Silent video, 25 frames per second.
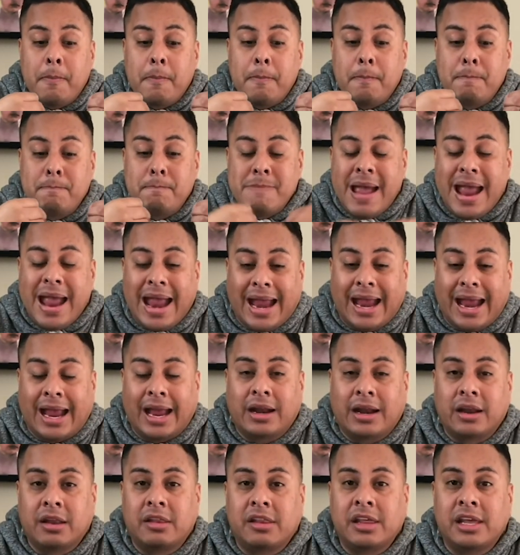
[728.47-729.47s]

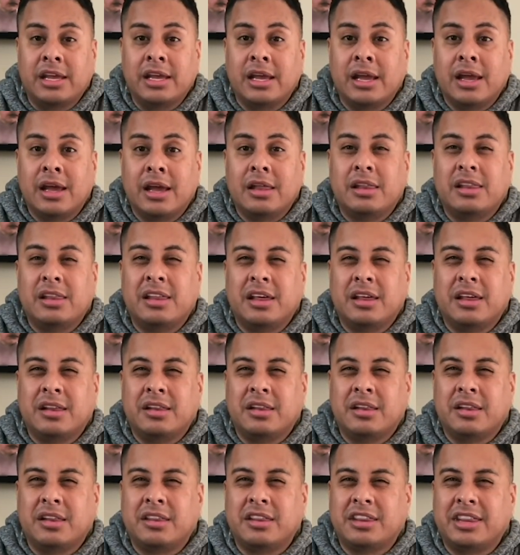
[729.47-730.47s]
man,
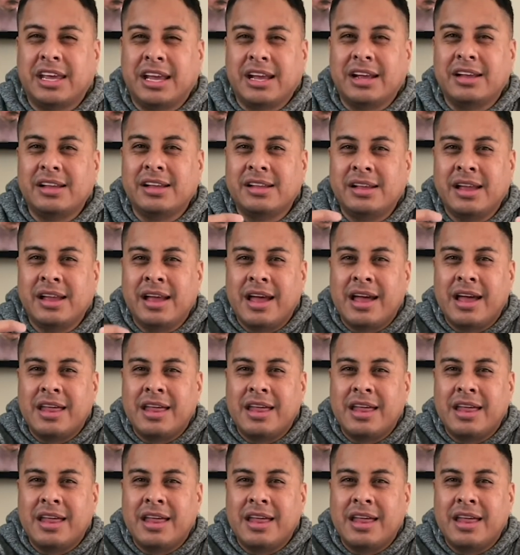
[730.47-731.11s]
the thing